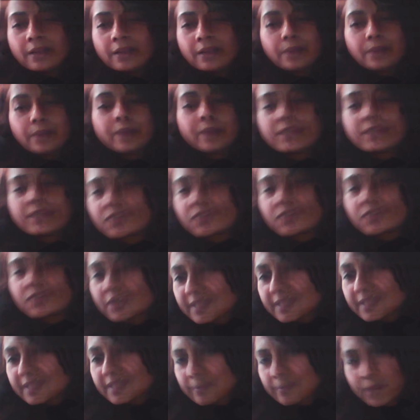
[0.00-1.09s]
was
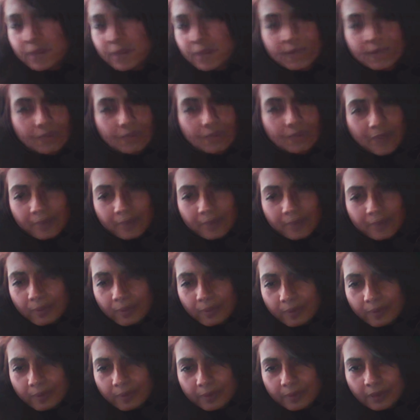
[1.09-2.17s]
just the most incredible
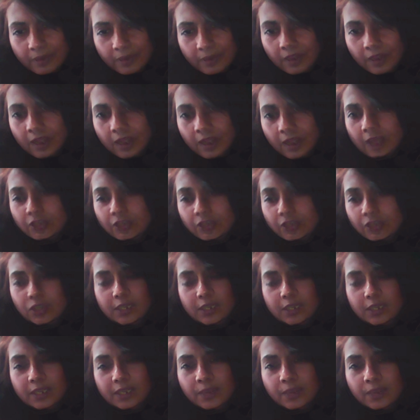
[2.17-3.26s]
woman.
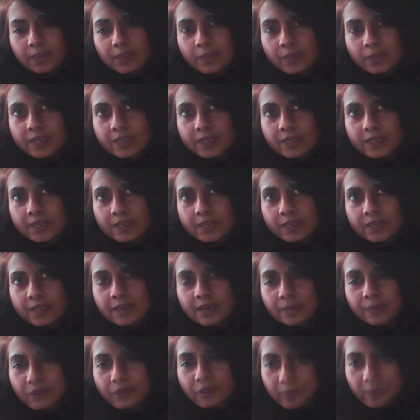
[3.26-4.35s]
She was,
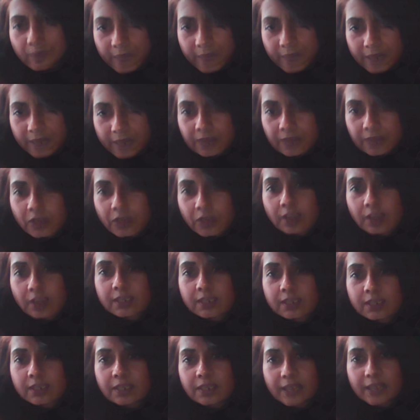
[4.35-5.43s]
um, you know, a medical
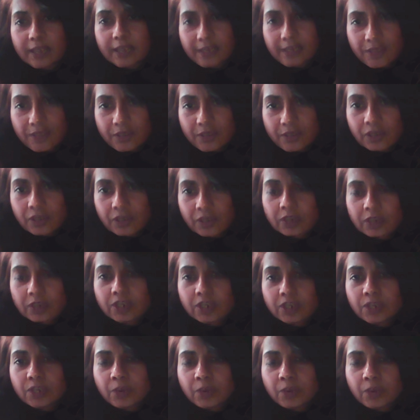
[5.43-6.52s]
doctor and a surgeon.
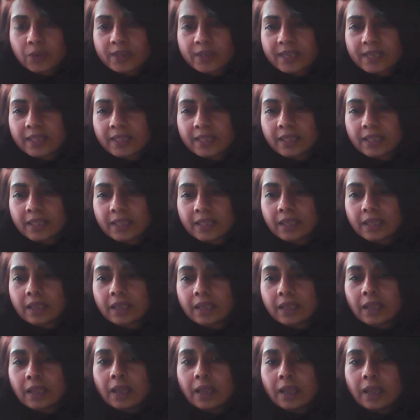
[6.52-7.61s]
She was, I think,
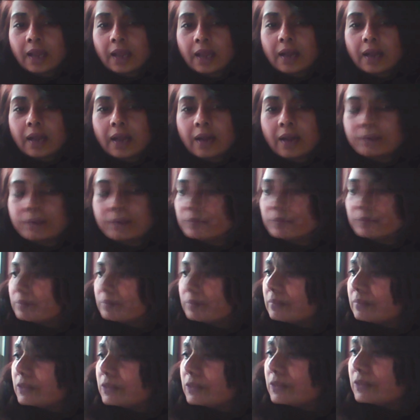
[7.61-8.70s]
um,
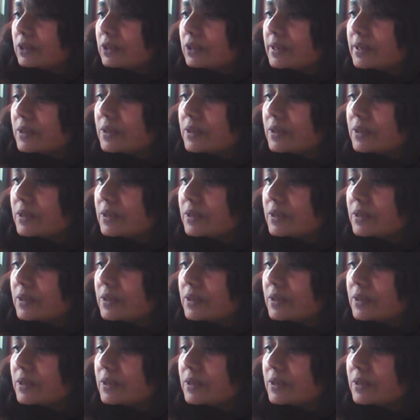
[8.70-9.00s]
she's